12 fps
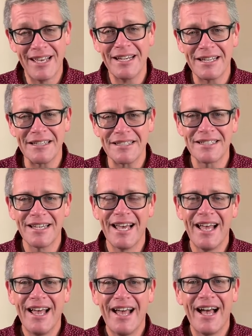it is.
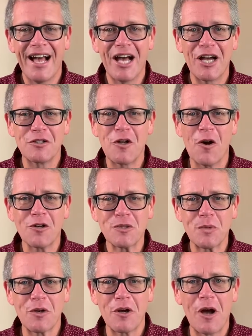Uh, dogs
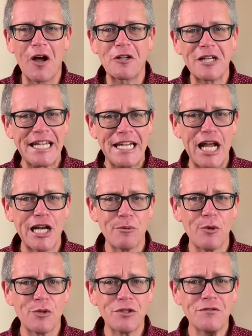were unclean
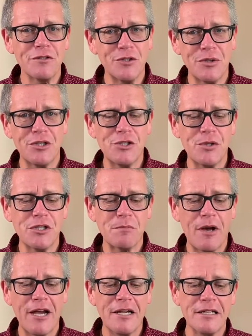animals to the Jewish
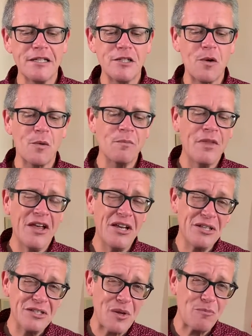mind, and so
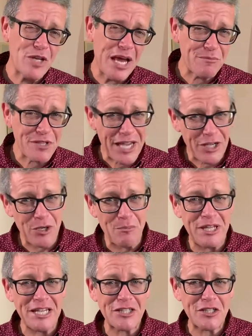sometimes that could
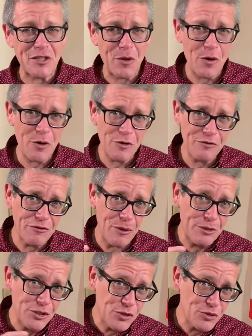be a slur from
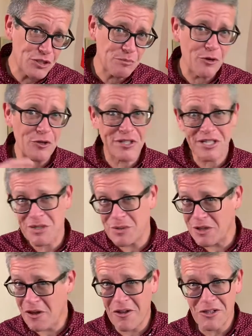a Jewish person to a
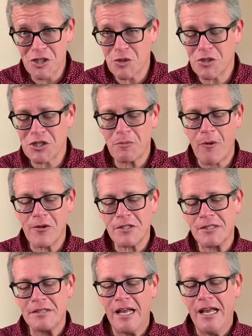non Jewish
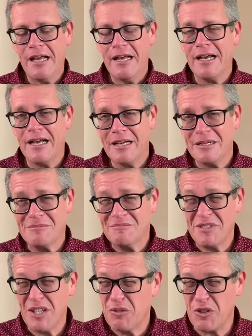person. Um,
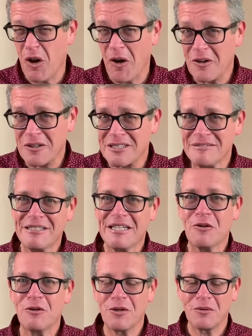you dog, you
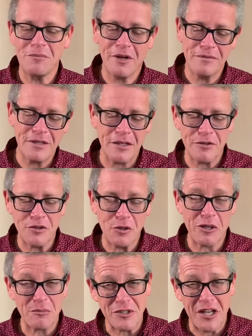know, you're
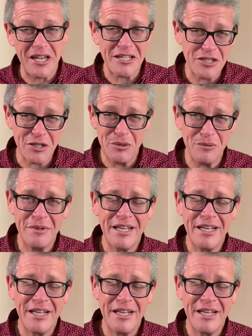uncircumcised, you